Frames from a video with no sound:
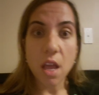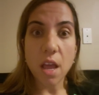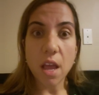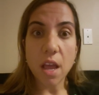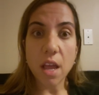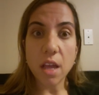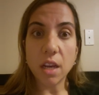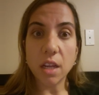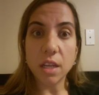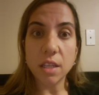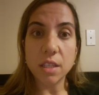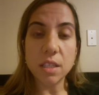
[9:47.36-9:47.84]

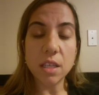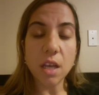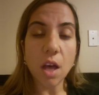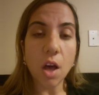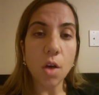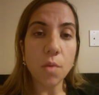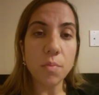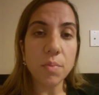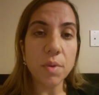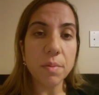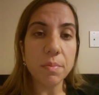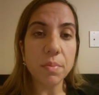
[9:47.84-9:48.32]
And I
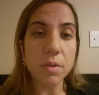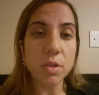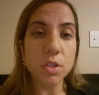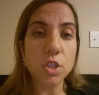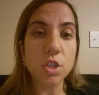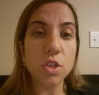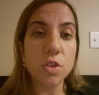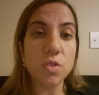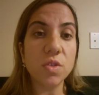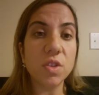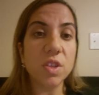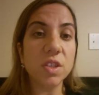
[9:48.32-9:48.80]
tell people
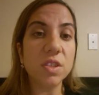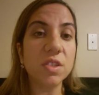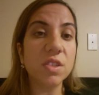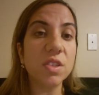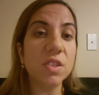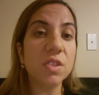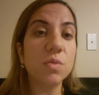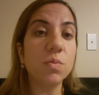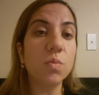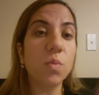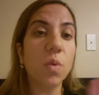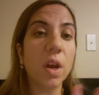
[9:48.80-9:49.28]
too, this
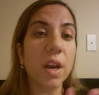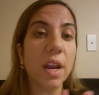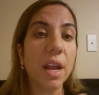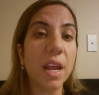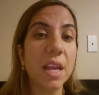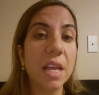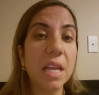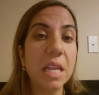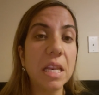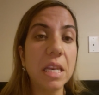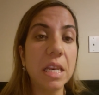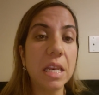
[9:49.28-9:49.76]
is what
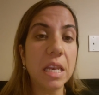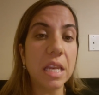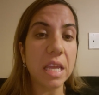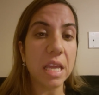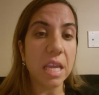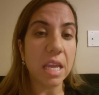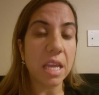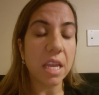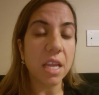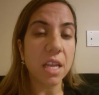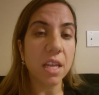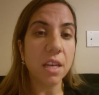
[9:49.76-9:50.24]
I
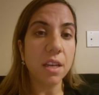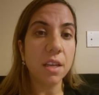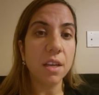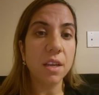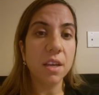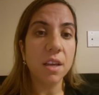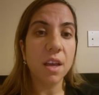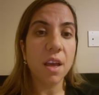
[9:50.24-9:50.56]
need.